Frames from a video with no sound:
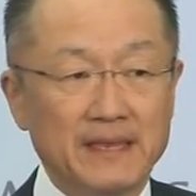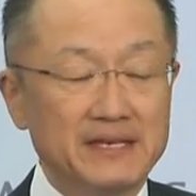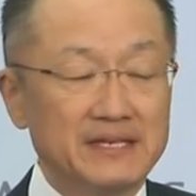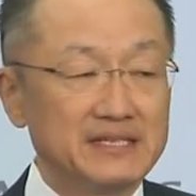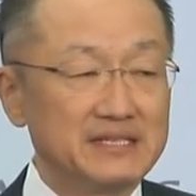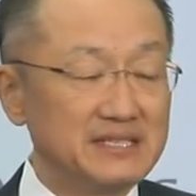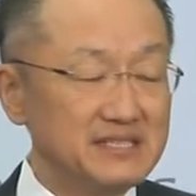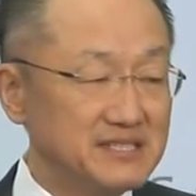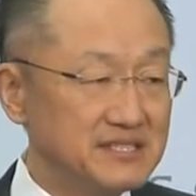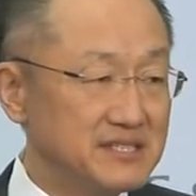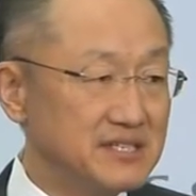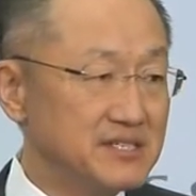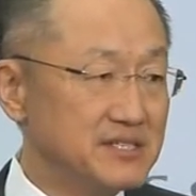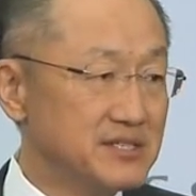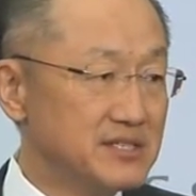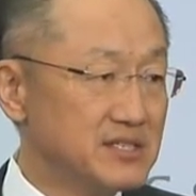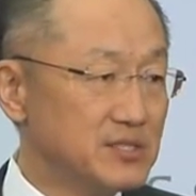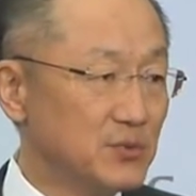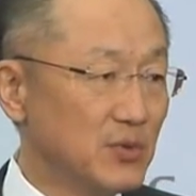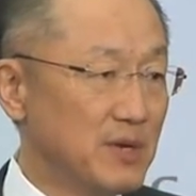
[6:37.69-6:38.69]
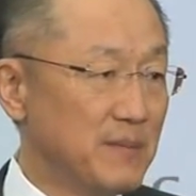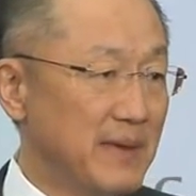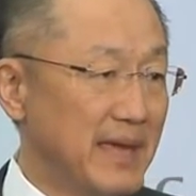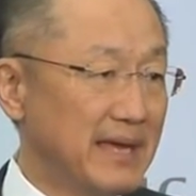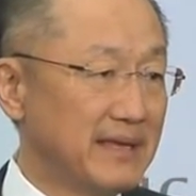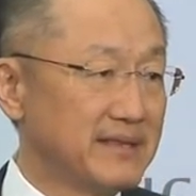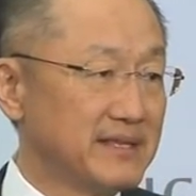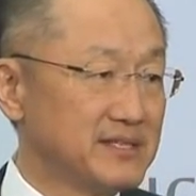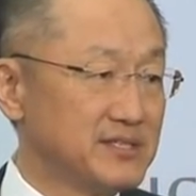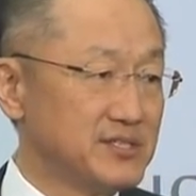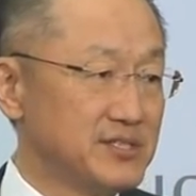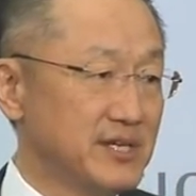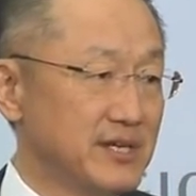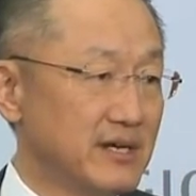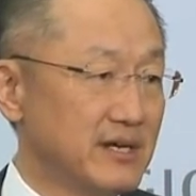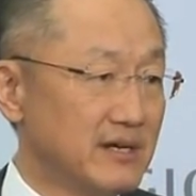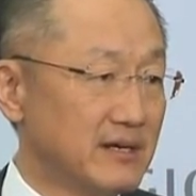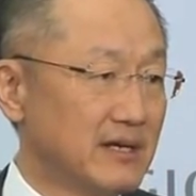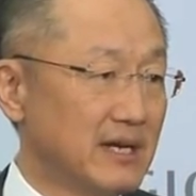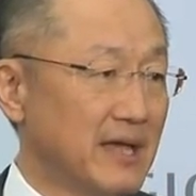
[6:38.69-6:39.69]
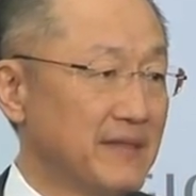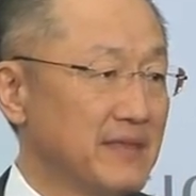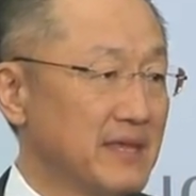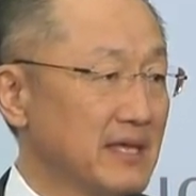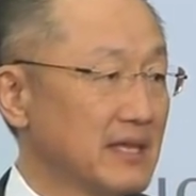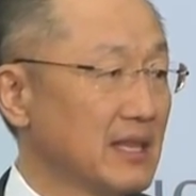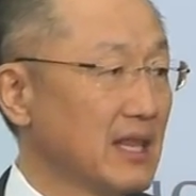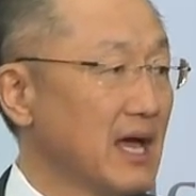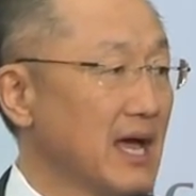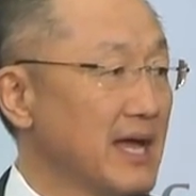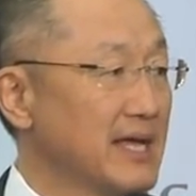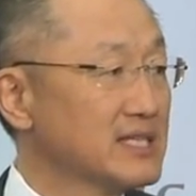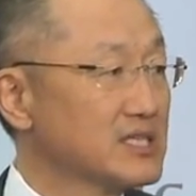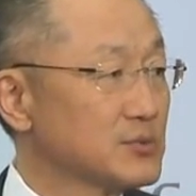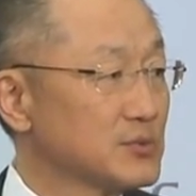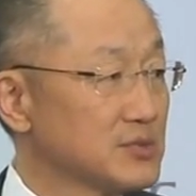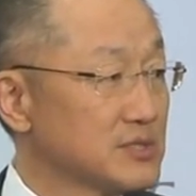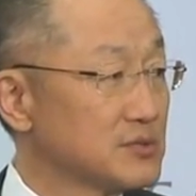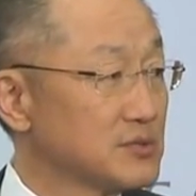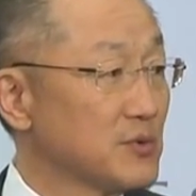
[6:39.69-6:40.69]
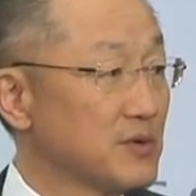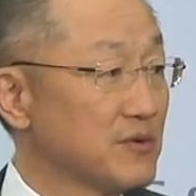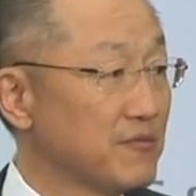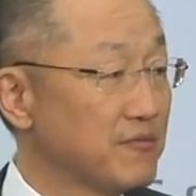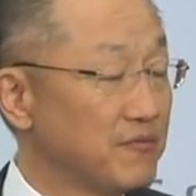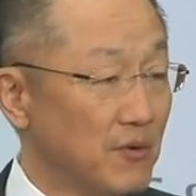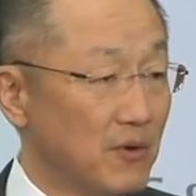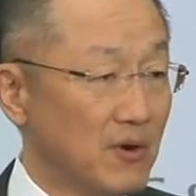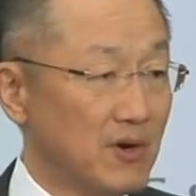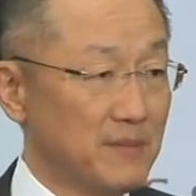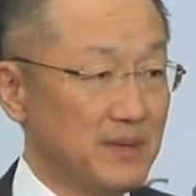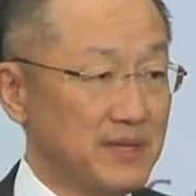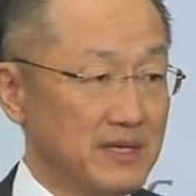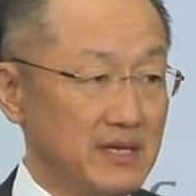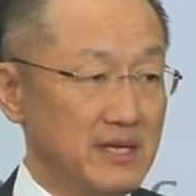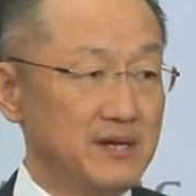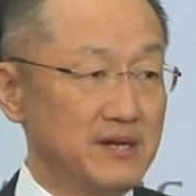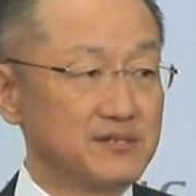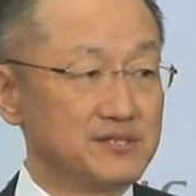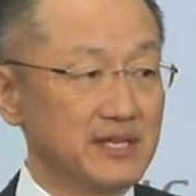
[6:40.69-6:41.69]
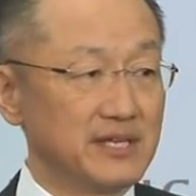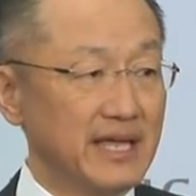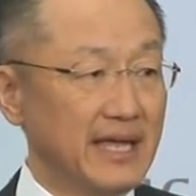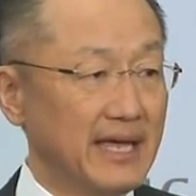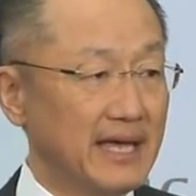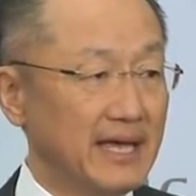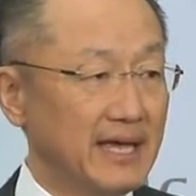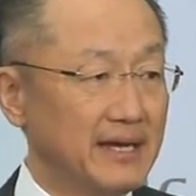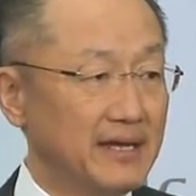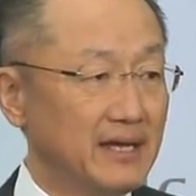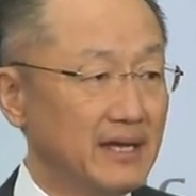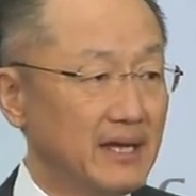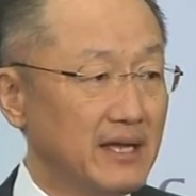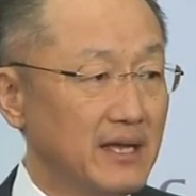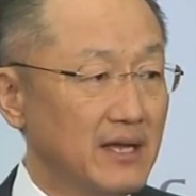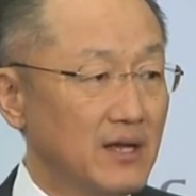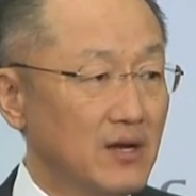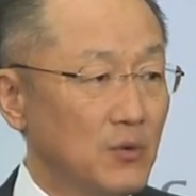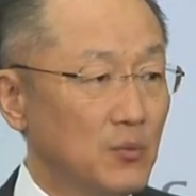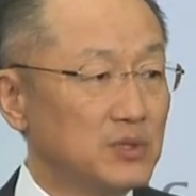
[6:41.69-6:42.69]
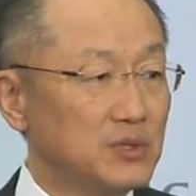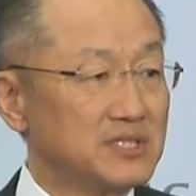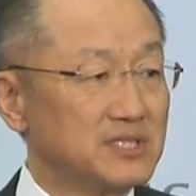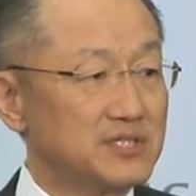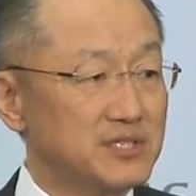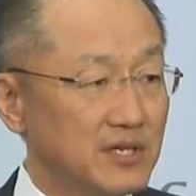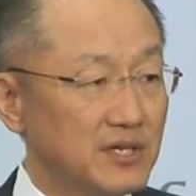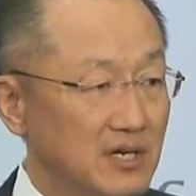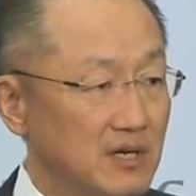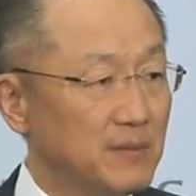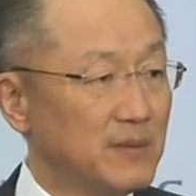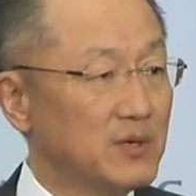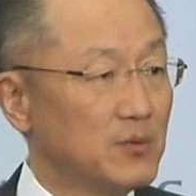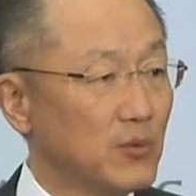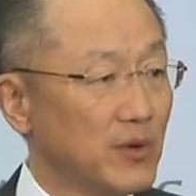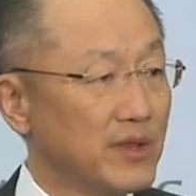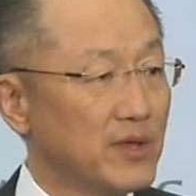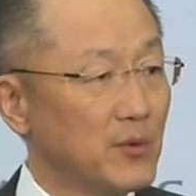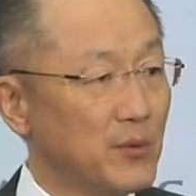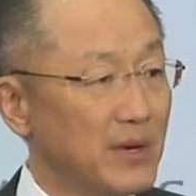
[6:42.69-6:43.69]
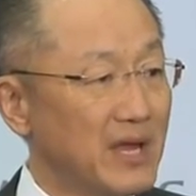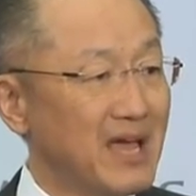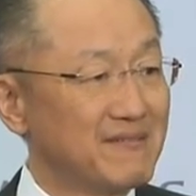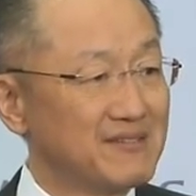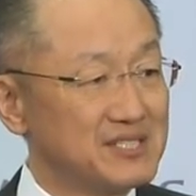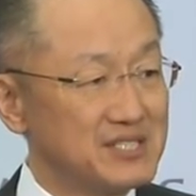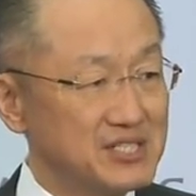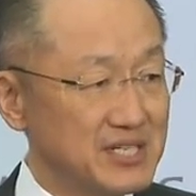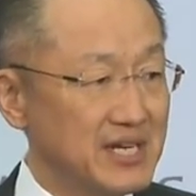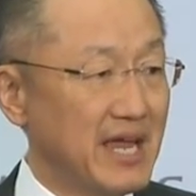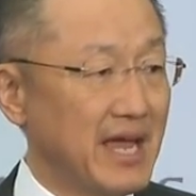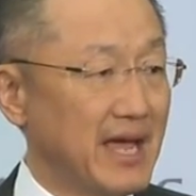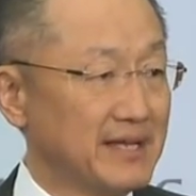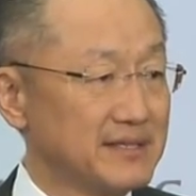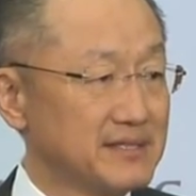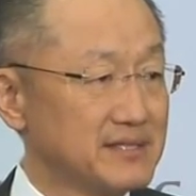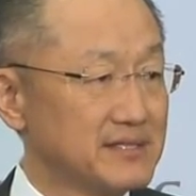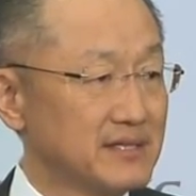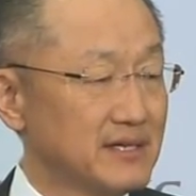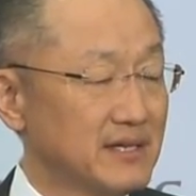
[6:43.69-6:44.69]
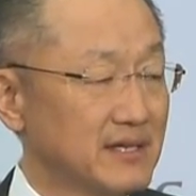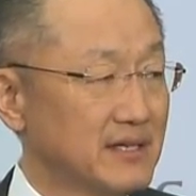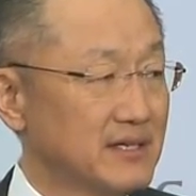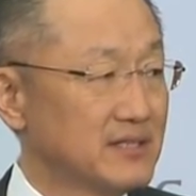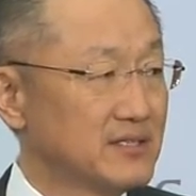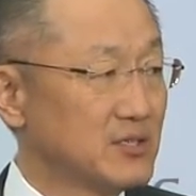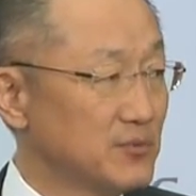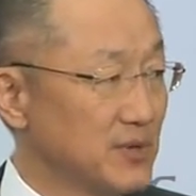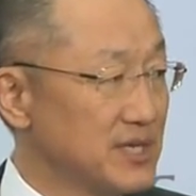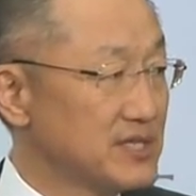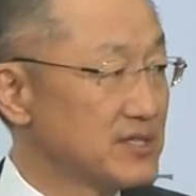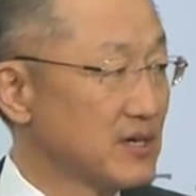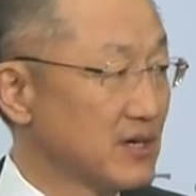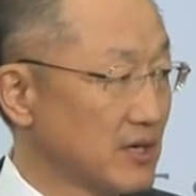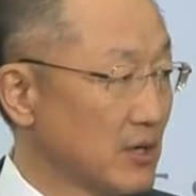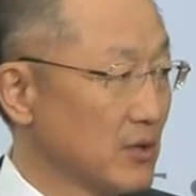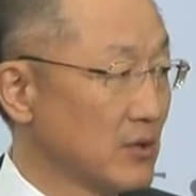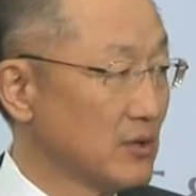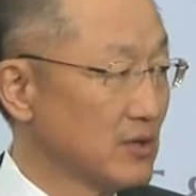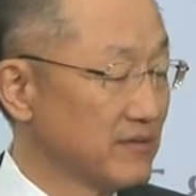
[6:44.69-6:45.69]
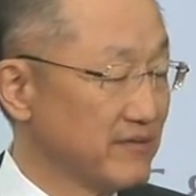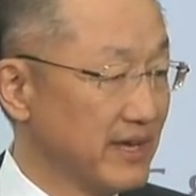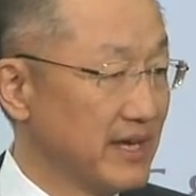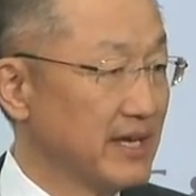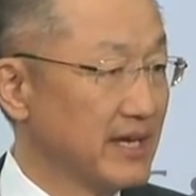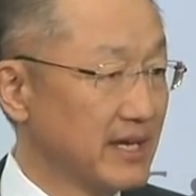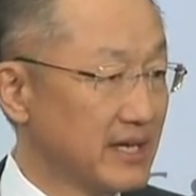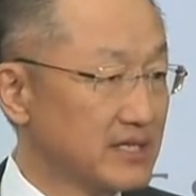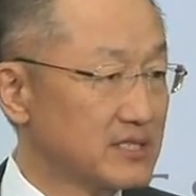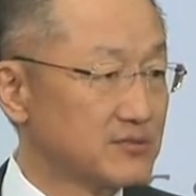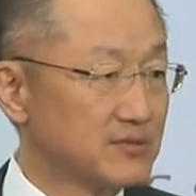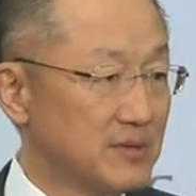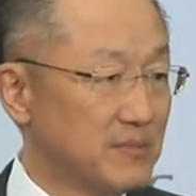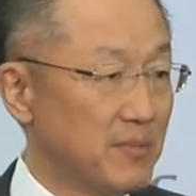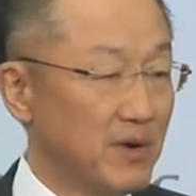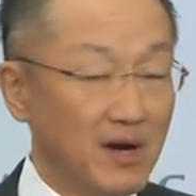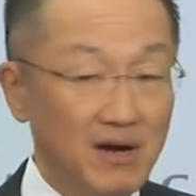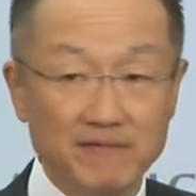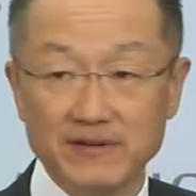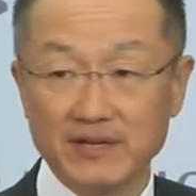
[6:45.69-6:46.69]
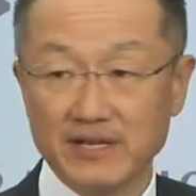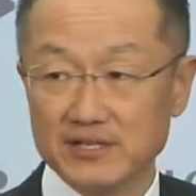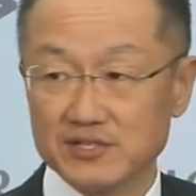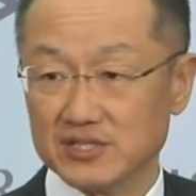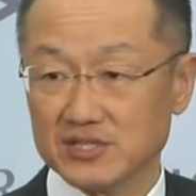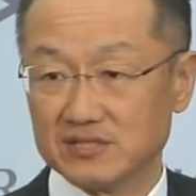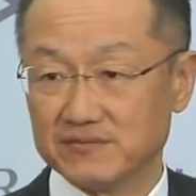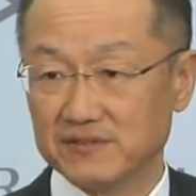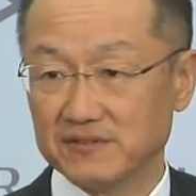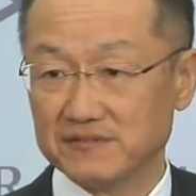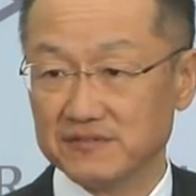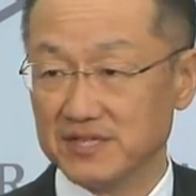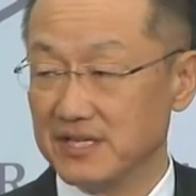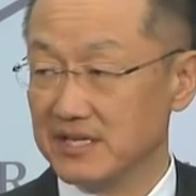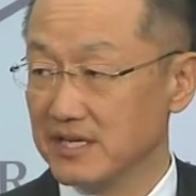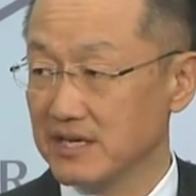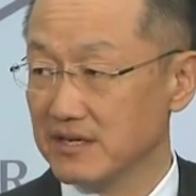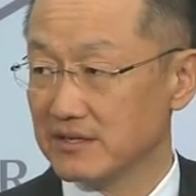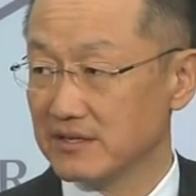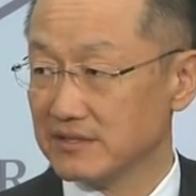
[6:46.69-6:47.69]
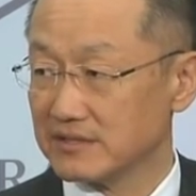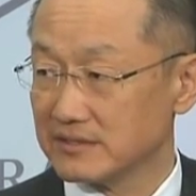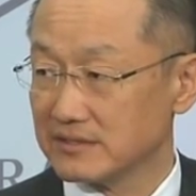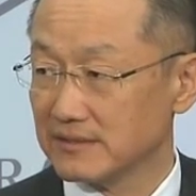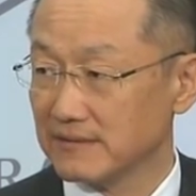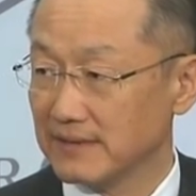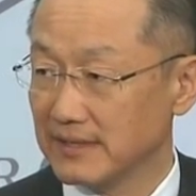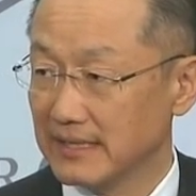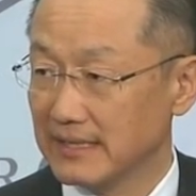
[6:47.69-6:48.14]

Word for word: The decisions we make this year and the alliances we form in the years ahead will determine whether we have a chance to reach our goal of ending extreme poverty in just fifteen years.